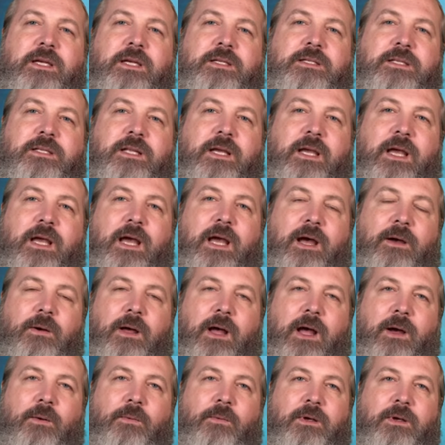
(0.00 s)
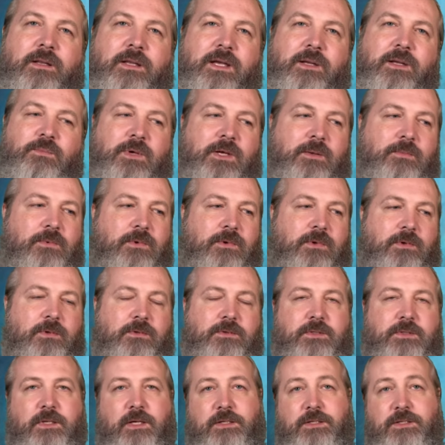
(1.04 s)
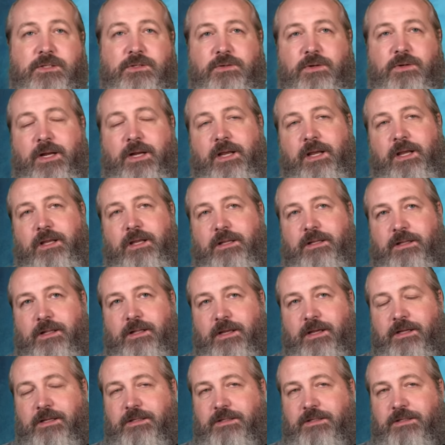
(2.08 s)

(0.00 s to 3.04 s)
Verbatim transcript: is, like, I want to lead people astray, like,